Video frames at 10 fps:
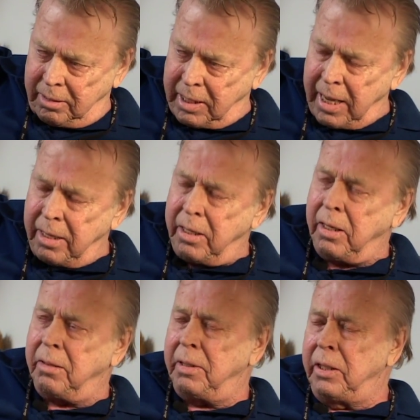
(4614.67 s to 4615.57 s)
that
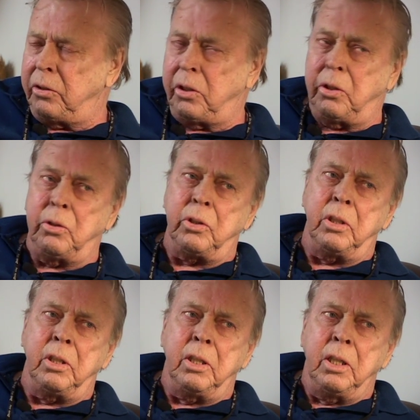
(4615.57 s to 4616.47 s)
uh, institution
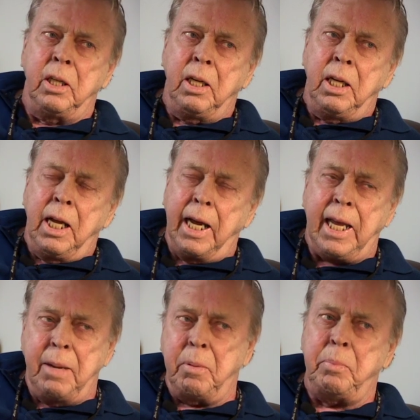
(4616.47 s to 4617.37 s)

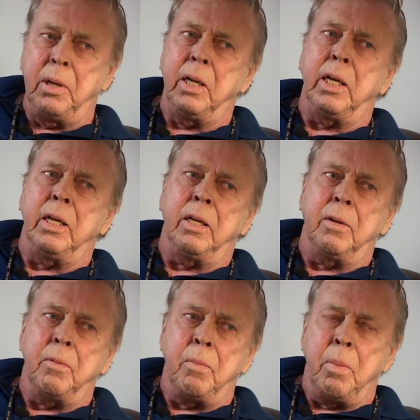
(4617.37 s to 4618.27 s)
capability.
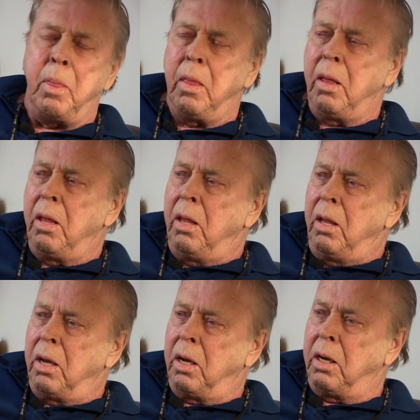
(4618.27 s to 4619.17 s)

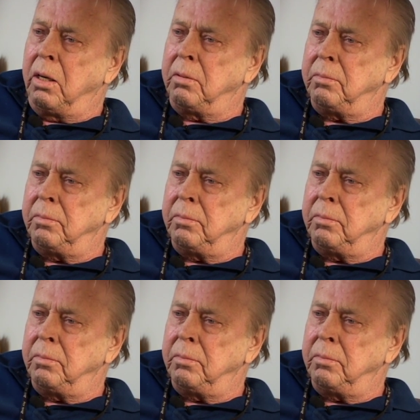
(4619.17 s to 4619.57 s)
Uh,